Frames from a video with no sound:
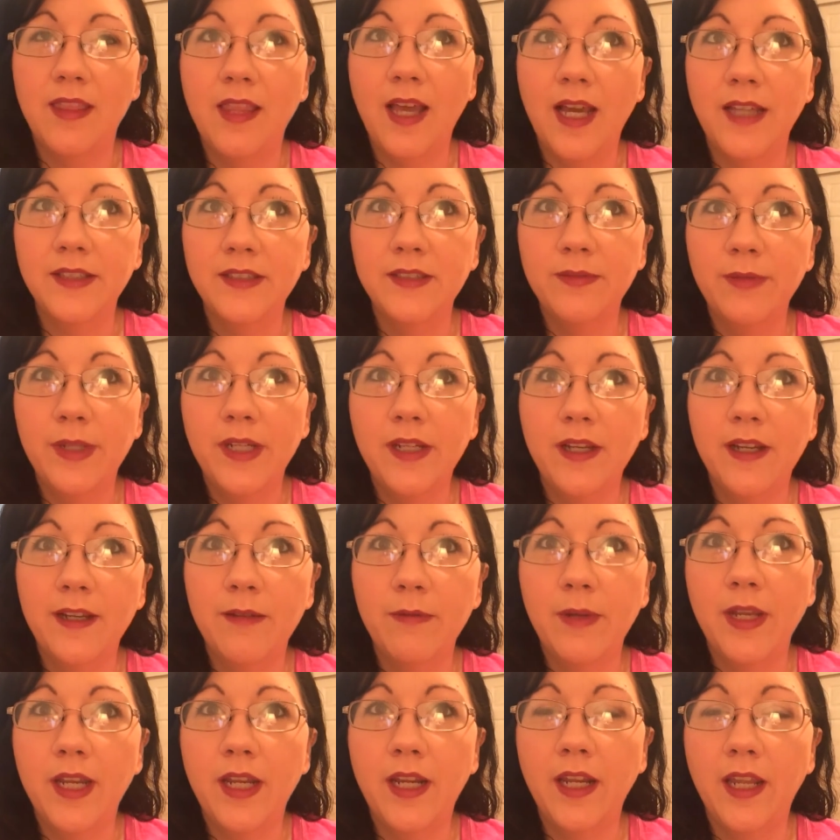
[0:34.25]
last week
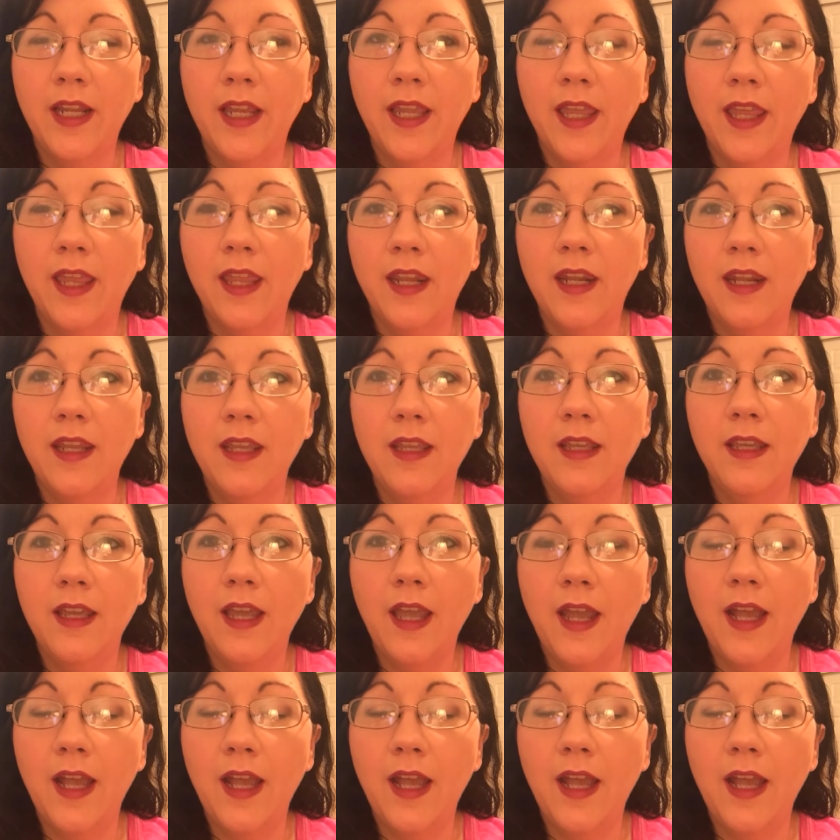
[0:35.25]
I weighed in